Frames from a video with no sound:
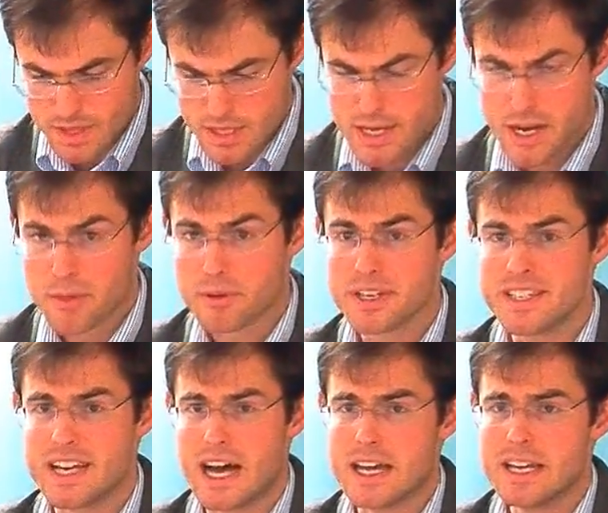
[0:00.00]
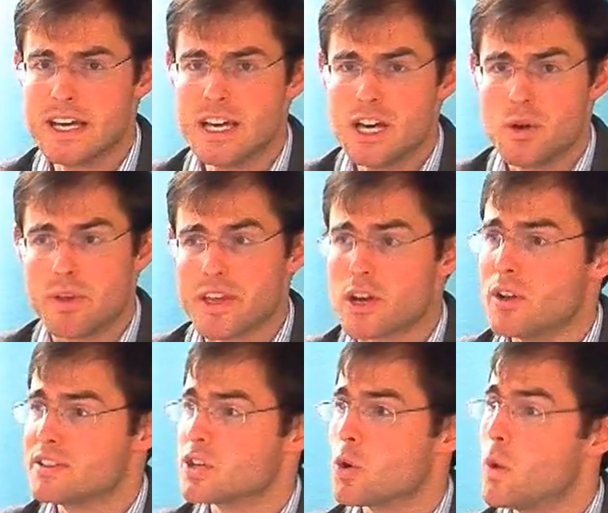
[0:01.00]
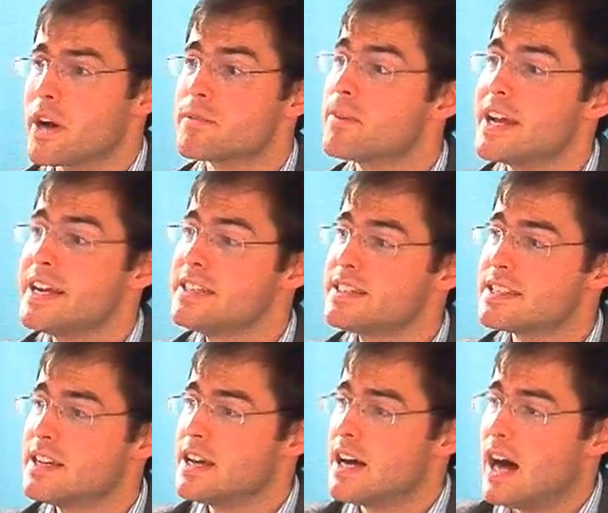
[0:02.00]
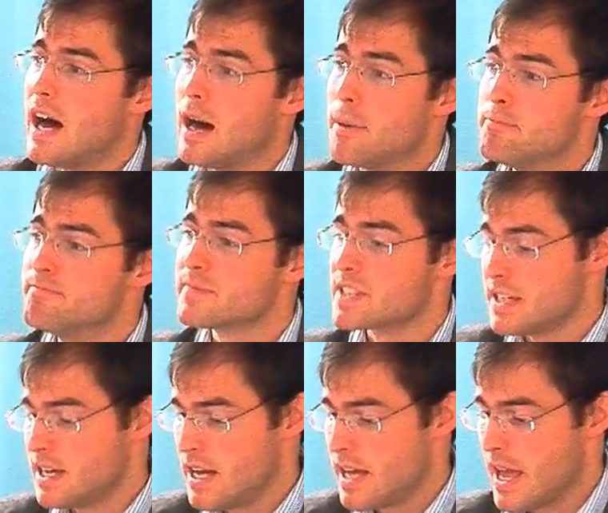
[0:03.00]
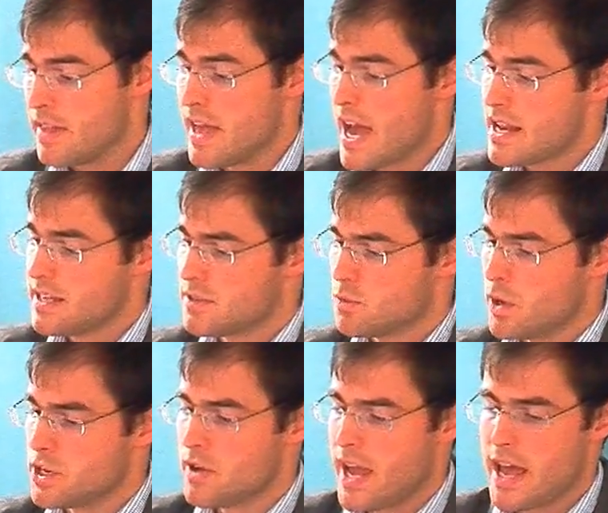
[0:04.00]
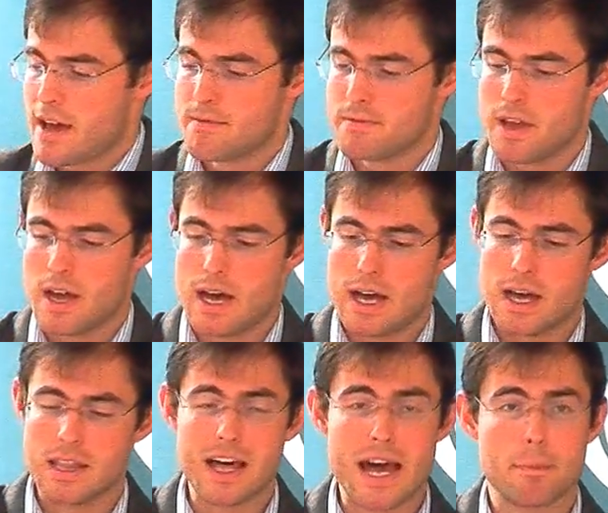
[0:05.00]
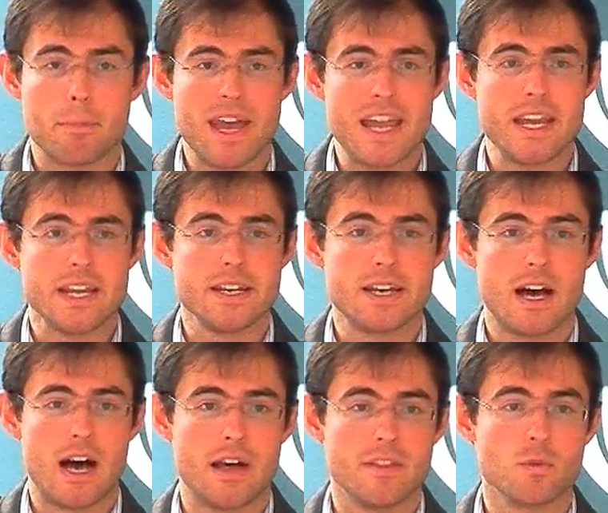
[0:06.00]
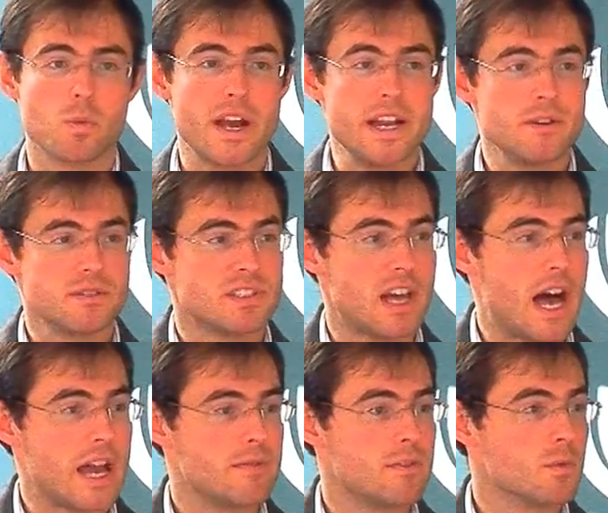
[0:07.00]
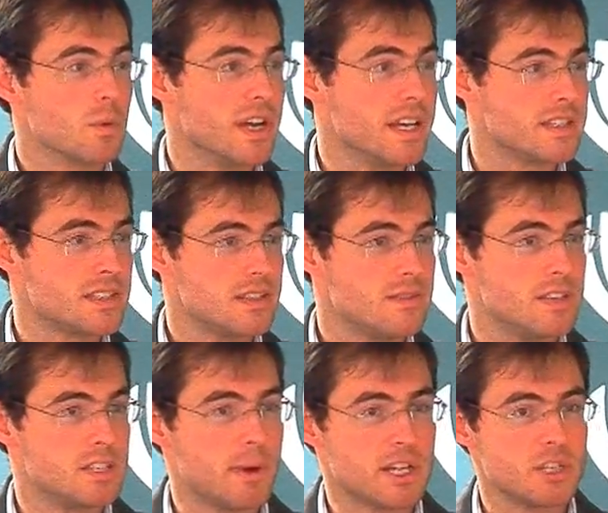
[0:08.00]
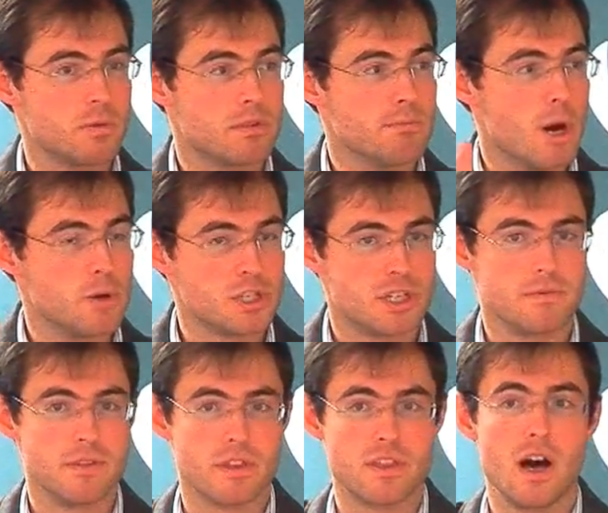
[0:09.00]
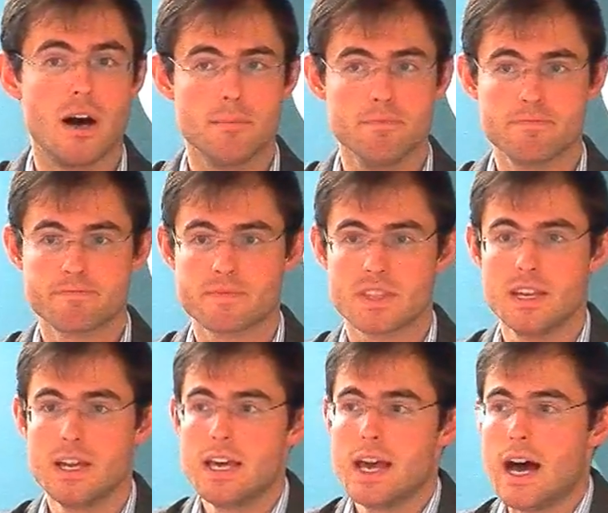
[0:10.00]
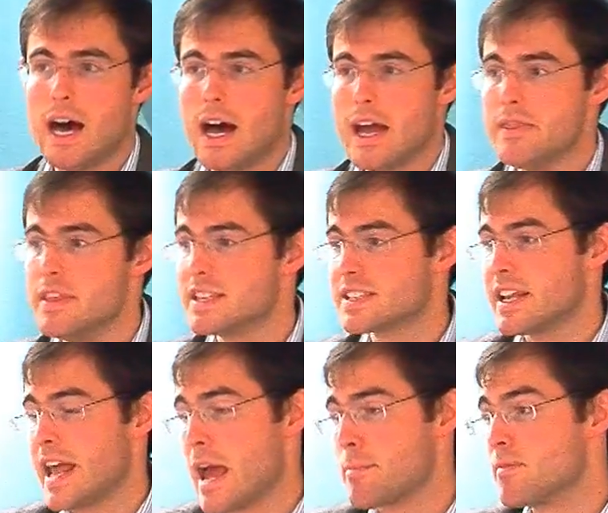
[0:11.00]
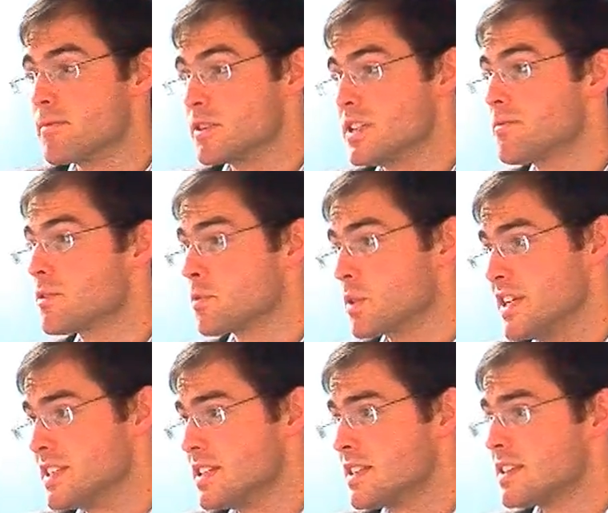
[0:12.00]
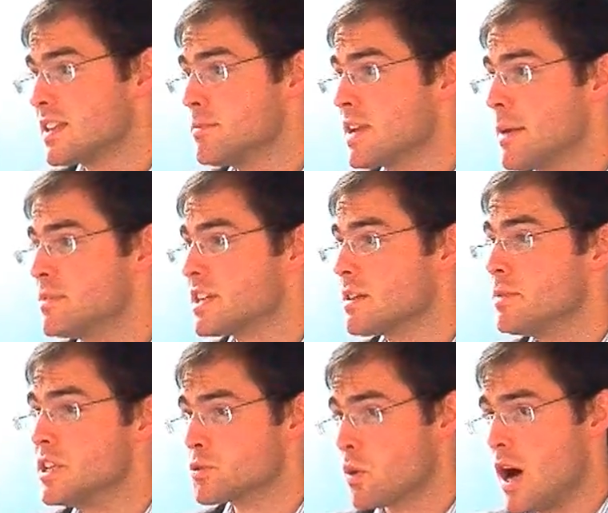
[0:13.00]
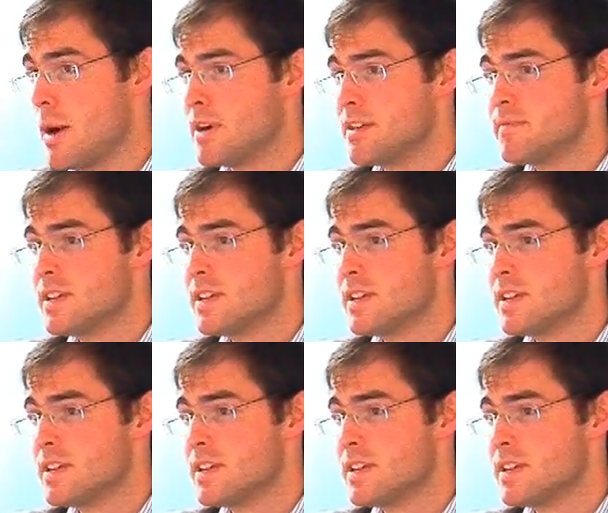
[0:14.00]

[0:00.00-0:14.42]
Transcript: Another is what they call de Quervain veins, and that is when you have a lot of pain on the radial side of the wrist, especially with motion of the thumb. And this can happen for different reasons. Sometimes it can be trauma.